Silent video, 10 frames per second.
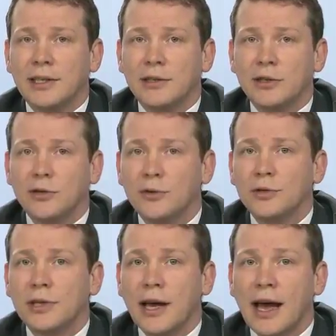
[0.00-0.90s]
to
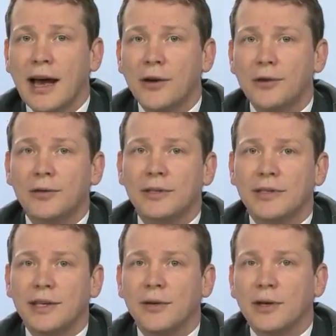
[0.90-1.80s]
choose how
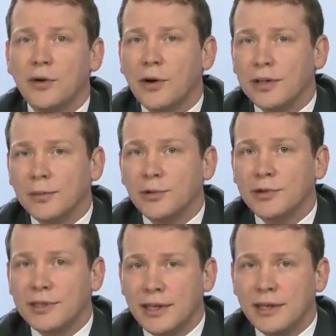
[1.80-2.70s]
is the hearing going to
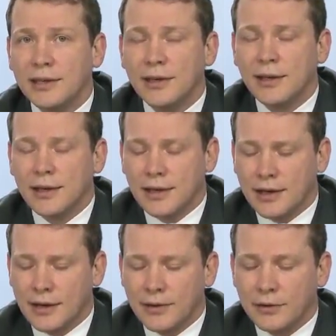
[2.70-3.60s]
proceed.
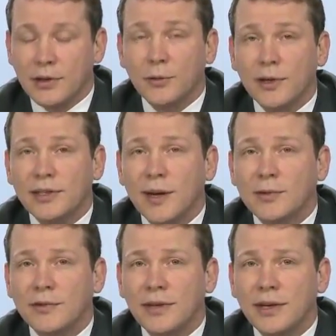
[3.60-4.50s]
There's 3
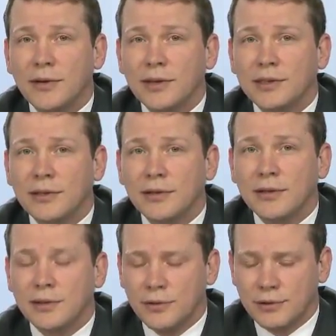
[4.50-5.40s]
types of hearings under
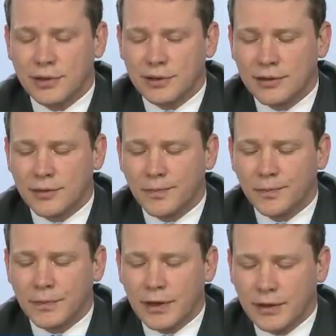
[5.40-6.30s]
this new
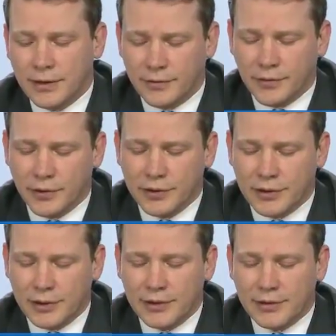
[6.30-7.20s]
system. The
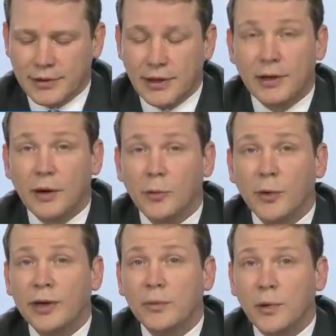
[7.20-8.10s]
first is a
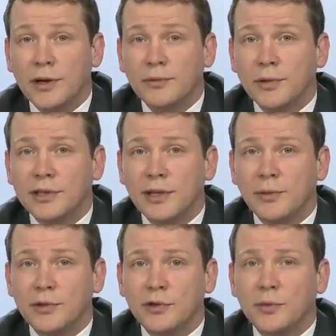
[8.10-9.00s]
written one, which I
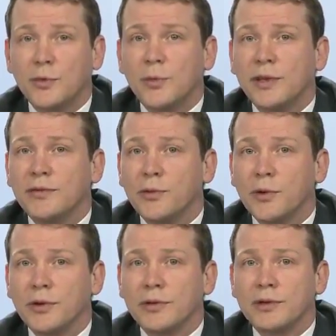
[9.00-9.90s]
presume will be
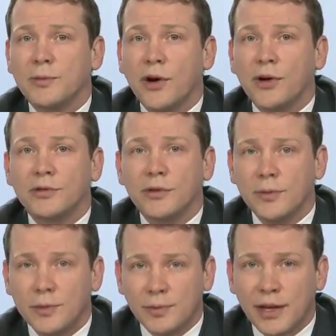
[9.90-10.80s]
for small
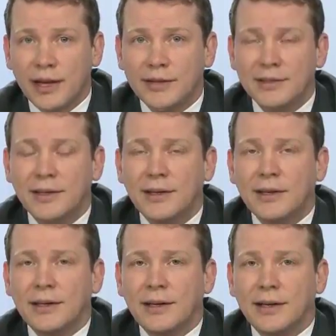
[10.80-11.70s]
treatment plans.
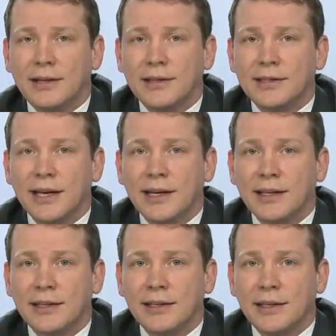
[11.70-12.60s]
The
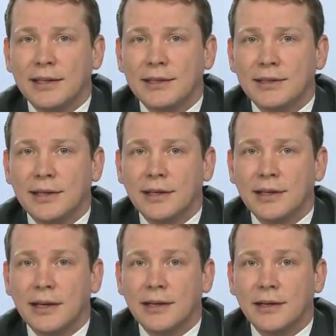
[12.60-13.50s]
second is
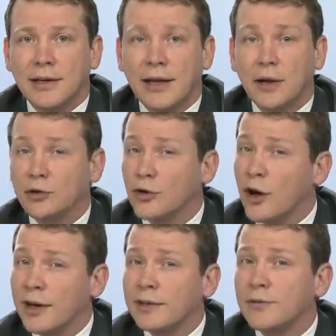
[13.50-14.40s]
an
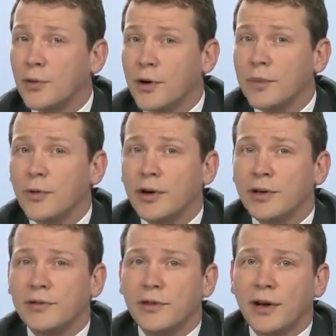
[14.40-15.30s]
electronic form where
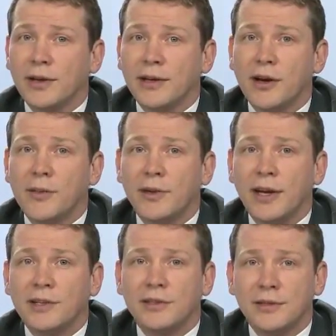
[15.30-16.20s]
you've got a
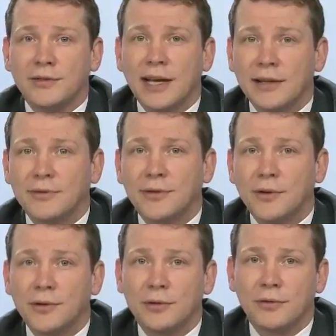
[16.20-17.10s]
combination of
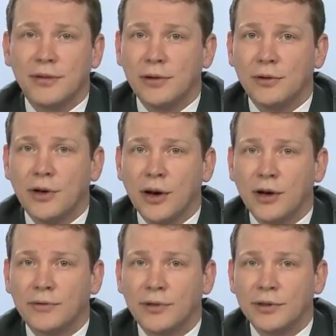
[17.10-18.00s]
telephone, video
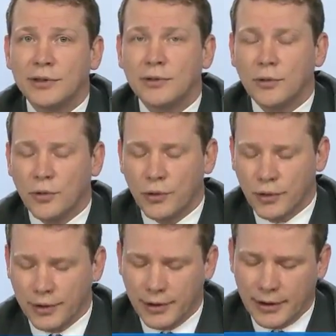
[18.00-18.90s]
conference,
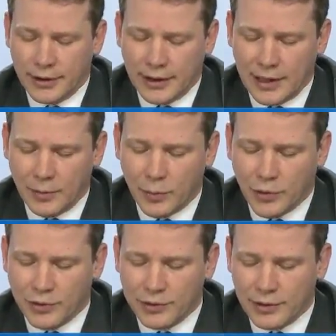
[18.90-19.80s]
or
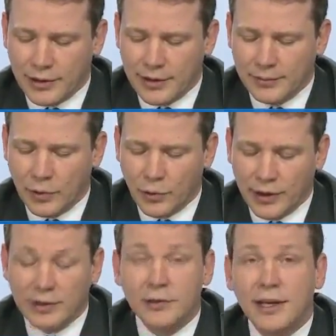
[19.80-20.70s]
in-person or
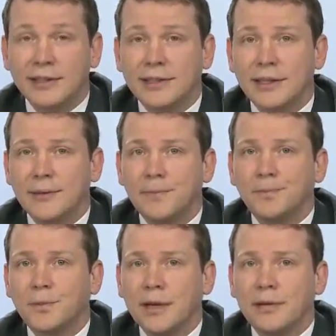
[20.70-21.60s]
internet